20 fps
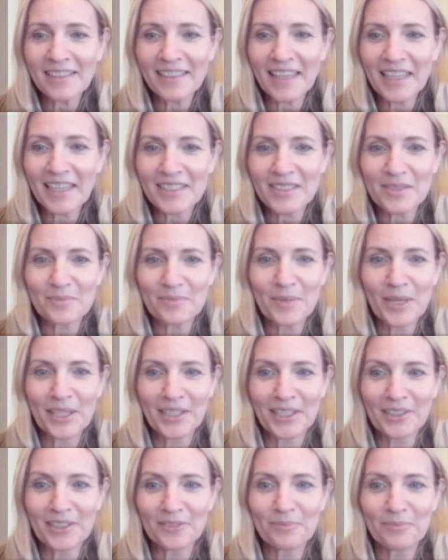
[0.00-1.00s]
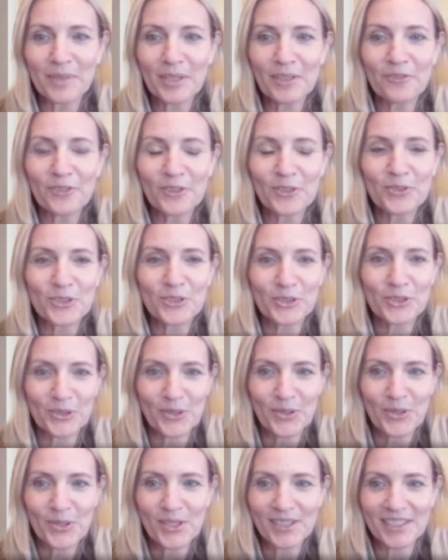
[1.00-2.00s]
that's my future
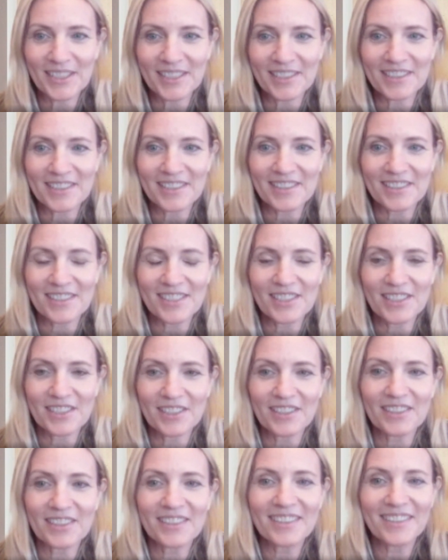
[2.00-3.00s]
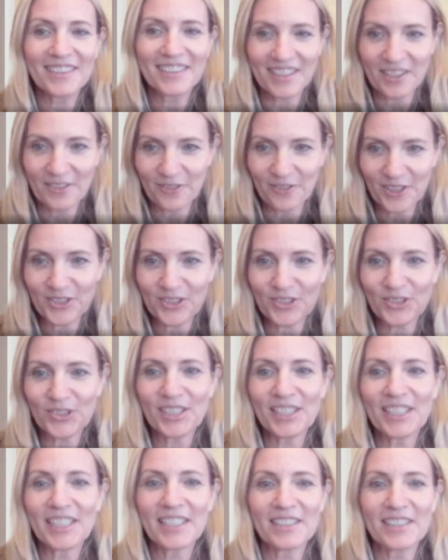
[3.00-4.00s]
goal, is to
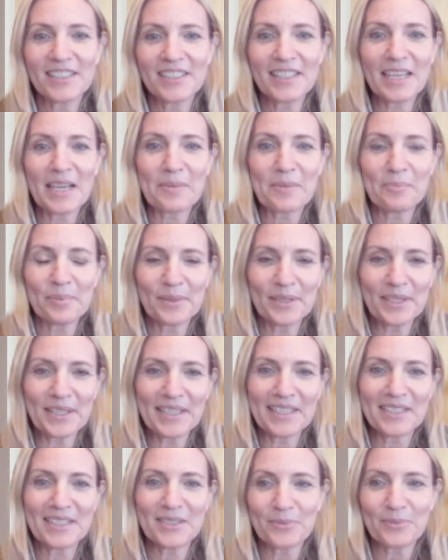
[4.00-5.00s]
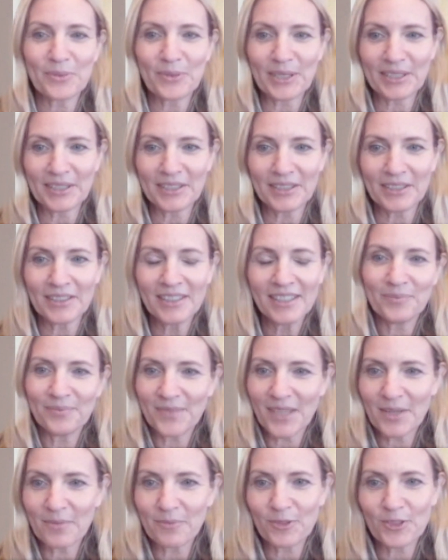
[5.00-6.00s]
eventually get to that place where
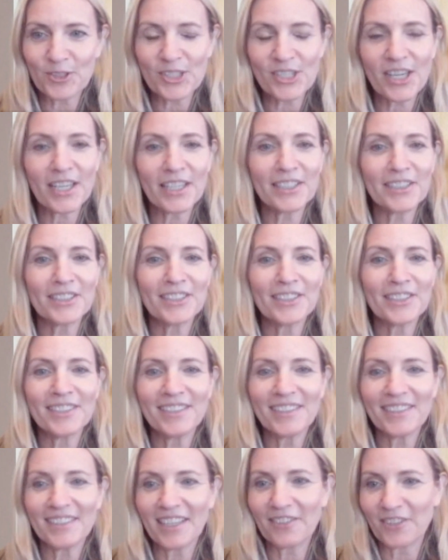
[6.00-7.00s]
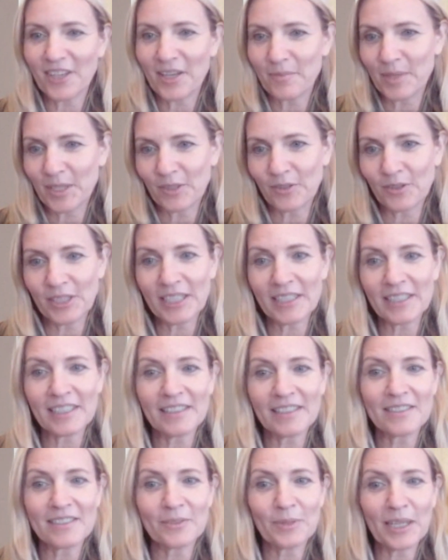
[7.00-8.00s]
I'm retired, I've got my
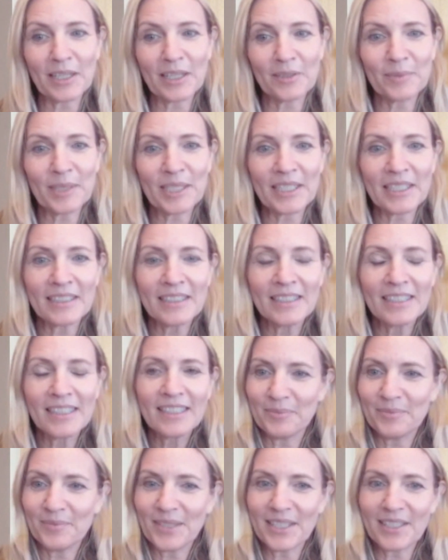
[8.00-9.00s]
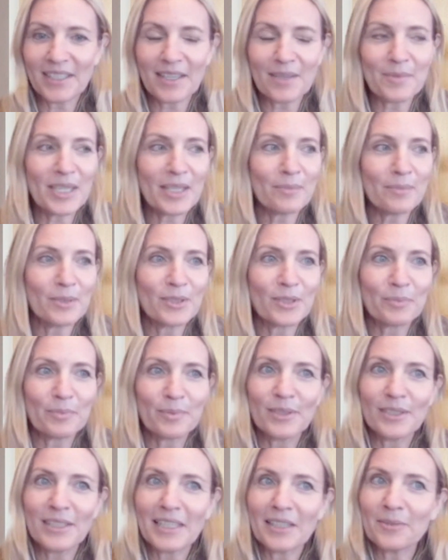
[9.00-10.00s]
grandkids around me, and I'm able to
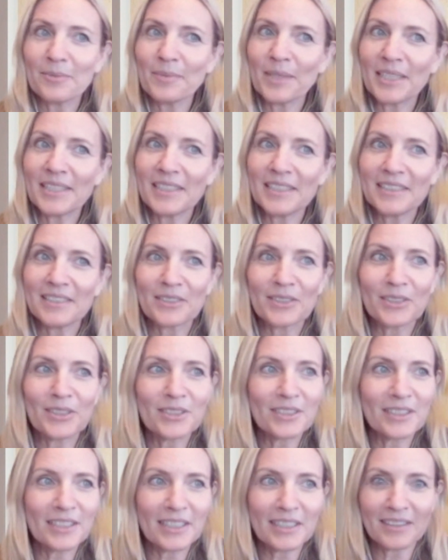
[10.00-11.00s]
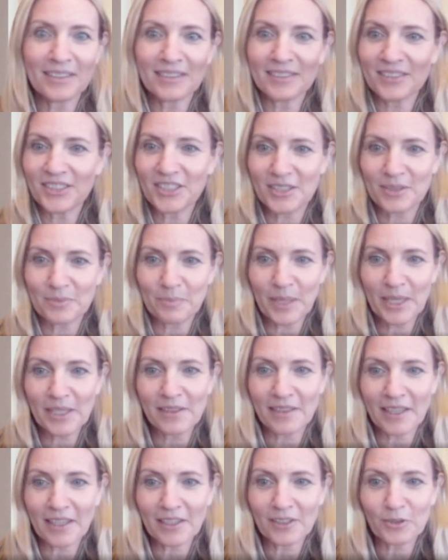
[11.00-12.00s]
pull out my easel and just
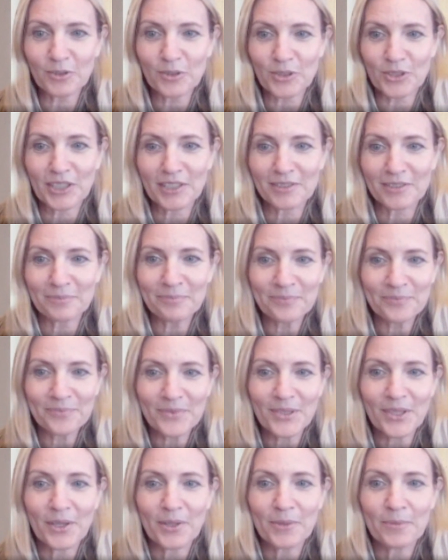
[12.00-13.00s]
paint that ocean. So